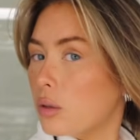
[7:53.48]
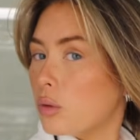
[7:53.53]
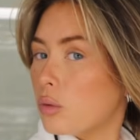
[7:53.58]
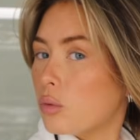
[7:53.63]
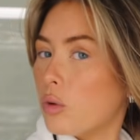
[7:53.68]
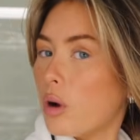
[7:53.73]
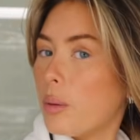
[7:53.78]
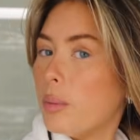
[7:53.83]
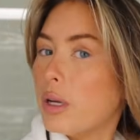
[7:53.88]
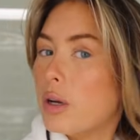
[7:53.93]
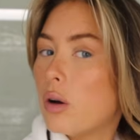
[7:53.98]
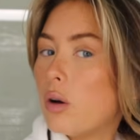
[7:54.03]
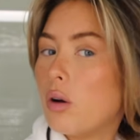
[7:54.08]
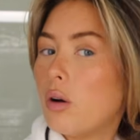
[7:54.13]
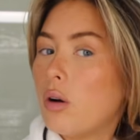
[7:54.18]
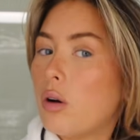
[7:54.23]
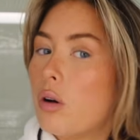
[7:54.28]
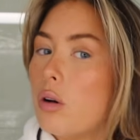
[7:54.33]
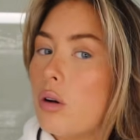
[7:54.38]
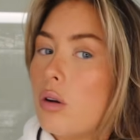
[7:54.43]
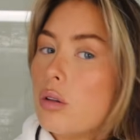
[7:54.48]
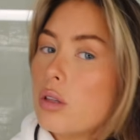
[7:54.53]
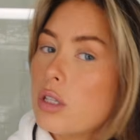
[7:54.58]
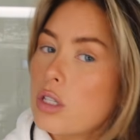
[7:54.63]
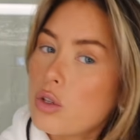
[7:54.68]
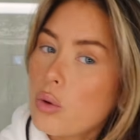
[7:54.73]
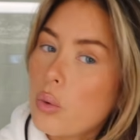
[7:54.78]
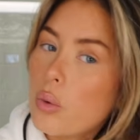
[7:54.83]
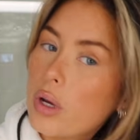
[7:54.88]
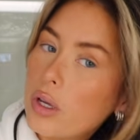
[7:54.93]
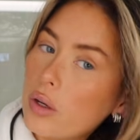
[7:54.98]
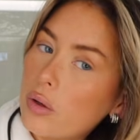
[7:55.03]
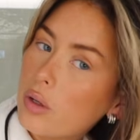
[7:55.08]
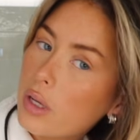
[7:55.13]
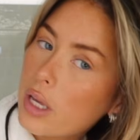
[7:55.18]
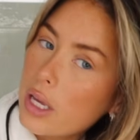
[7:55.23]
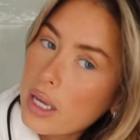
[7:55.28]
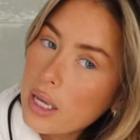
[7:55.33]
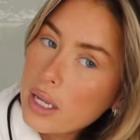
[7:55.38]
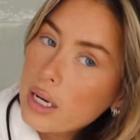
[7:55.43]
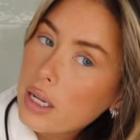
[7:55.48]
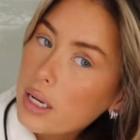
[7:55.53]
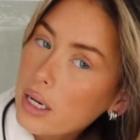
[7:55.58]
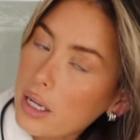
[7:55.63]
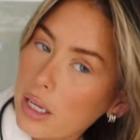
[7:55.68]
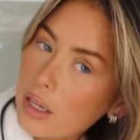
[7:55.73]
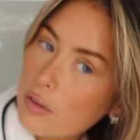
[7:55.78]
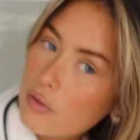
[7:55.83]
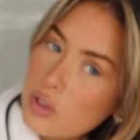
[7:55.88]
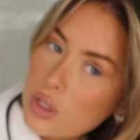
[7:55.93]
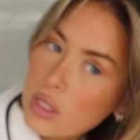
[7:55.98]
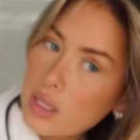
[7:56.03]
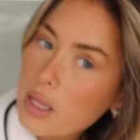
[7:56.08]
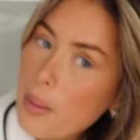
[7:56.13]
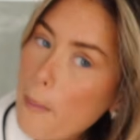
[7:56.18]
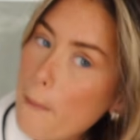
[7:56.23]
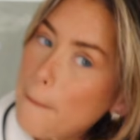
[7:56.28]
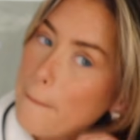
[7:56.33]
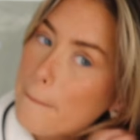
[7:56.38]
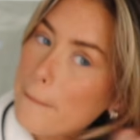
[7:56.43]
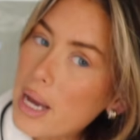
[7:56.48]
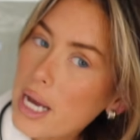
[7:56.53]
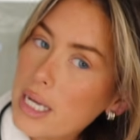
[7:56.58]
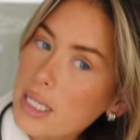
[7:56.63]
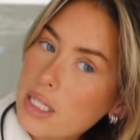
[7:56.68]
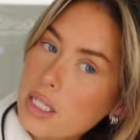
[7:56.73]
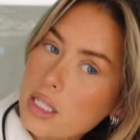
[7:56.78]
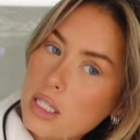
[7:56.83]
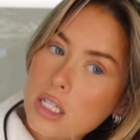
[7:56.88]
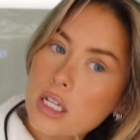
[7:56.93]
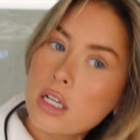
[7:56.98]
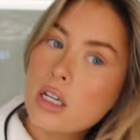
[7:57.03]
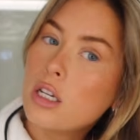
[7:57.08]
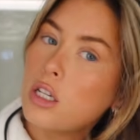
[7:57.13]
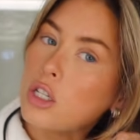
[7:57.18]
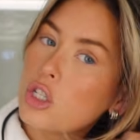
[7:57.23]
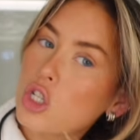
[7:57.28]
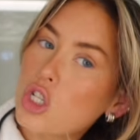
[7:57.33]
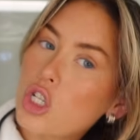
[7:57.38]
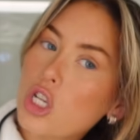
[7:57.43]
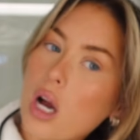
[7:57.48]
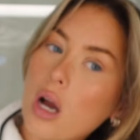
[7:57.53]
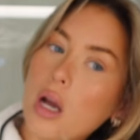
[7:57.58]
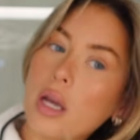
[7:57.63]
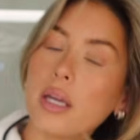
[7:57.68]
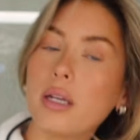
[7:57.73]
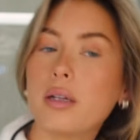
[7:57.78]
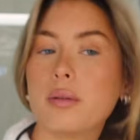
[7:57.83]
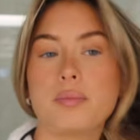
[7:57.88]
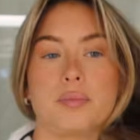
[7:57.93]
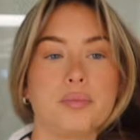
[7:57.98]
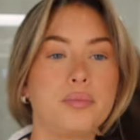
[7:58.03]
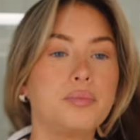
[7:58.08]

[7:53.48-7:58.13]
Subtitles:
rubbing all this oil in, and it gives it the best shine.